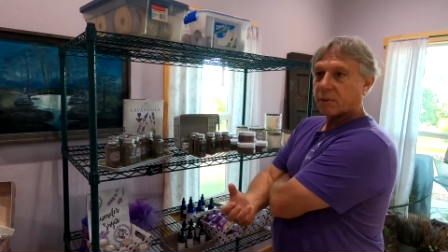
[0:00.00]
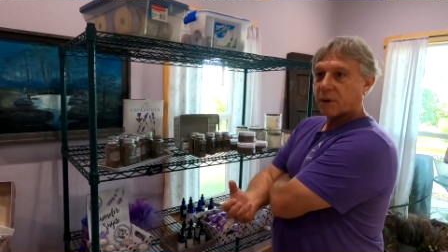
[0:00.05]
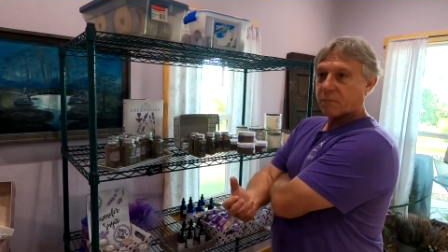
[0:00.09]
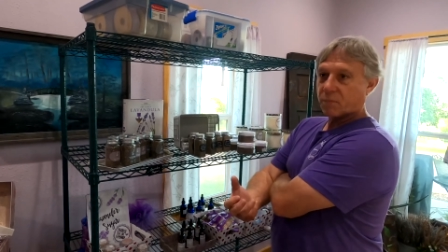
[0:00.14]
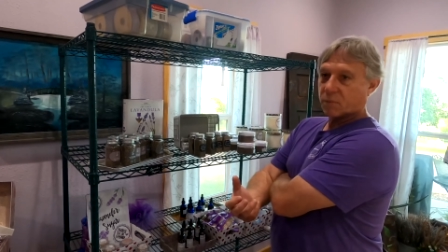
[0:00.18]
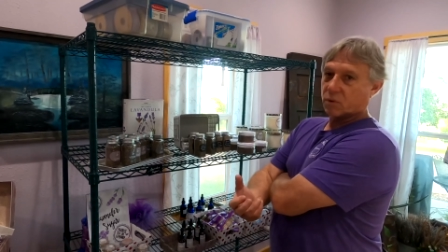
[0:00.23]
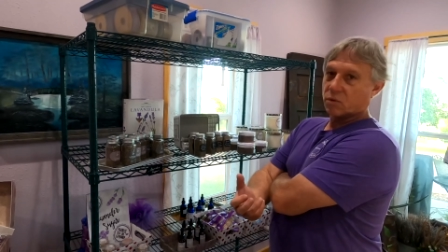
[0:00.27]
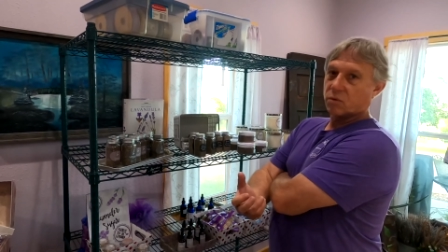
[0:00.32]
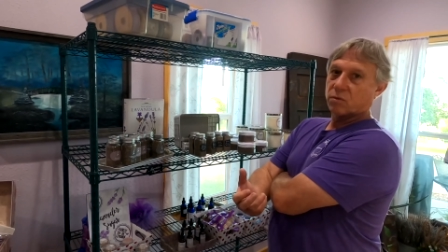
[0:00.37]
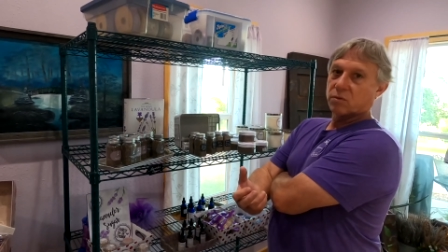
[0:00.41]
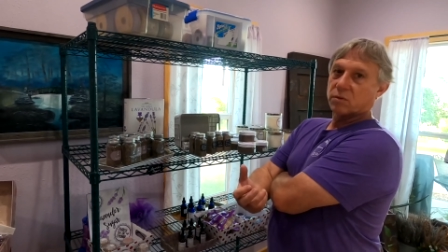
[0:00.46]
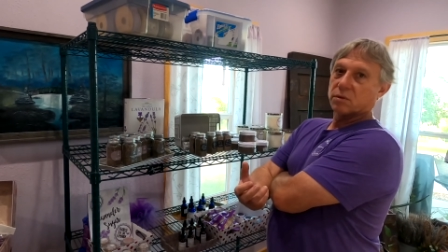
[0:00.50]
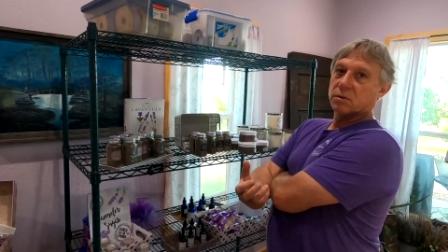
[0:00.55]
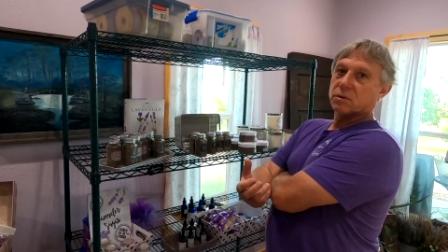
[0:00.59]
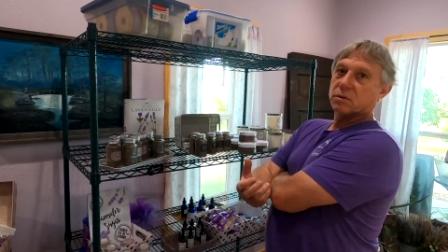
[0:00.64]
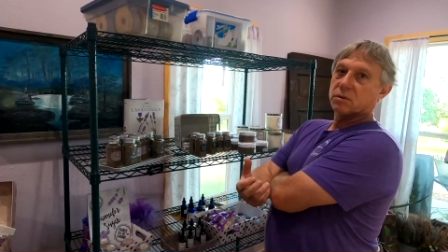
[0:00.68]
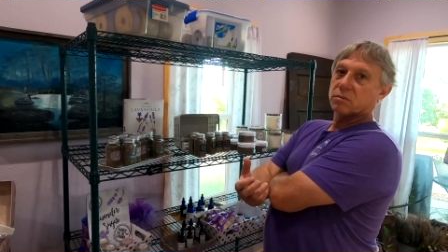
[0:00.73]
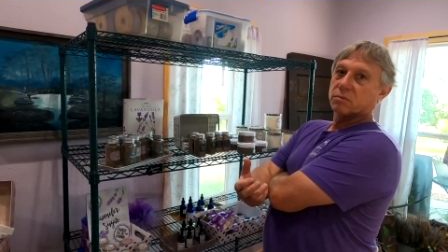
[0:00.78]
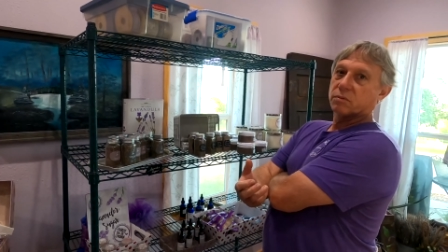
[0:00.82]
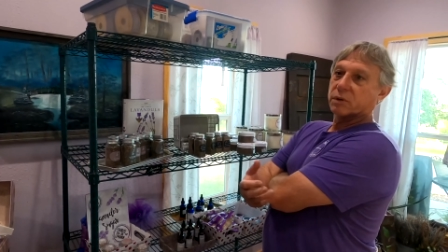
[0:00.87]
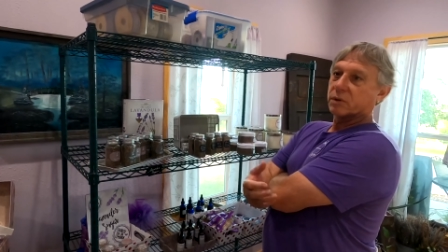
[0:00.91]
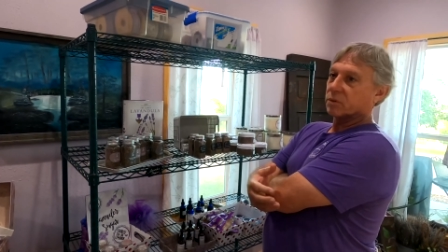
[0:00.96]

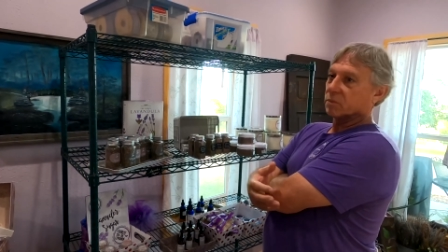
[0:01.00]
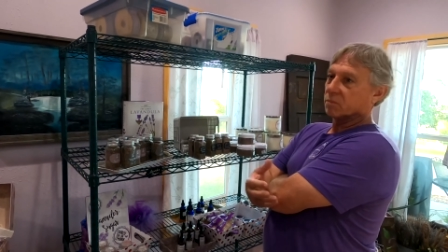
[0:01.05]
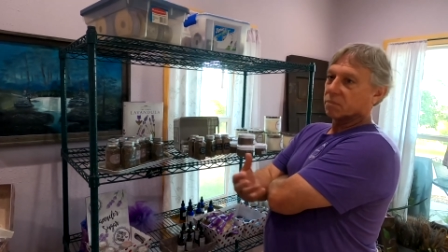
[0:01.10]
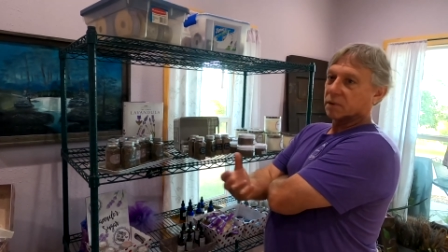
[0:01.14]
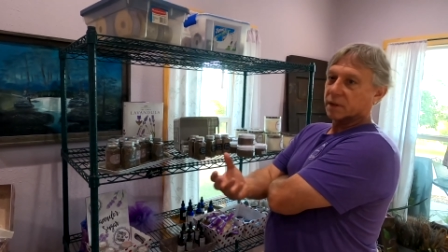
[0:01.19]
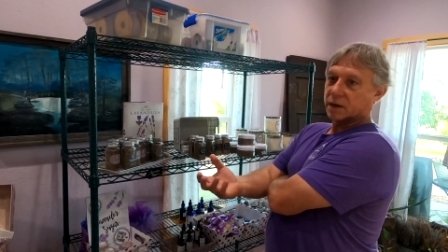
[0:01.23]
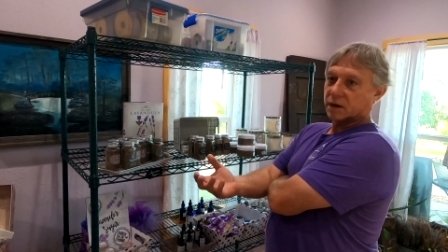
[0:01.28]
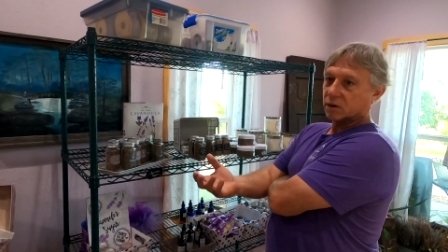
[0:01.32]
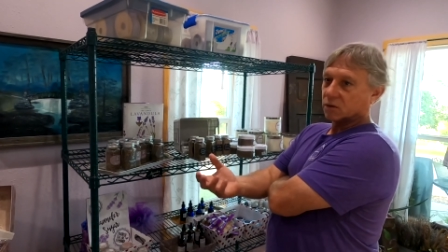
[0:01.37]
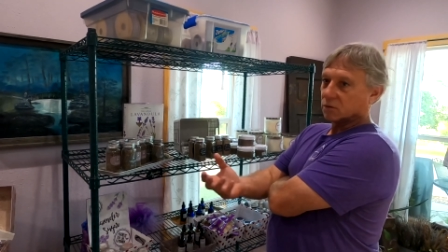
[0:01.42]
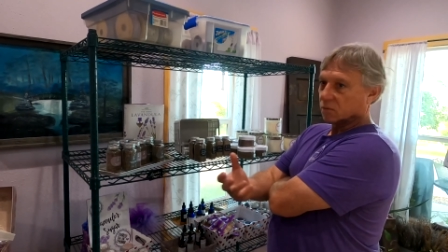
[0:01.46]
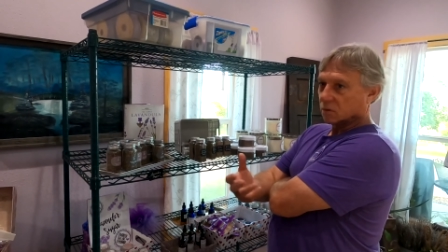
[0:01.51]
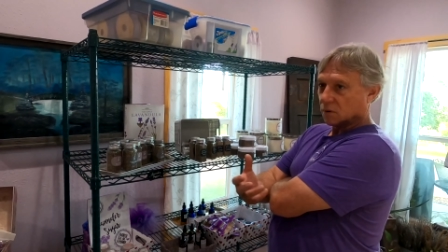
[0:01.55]
peppercorns, whether black or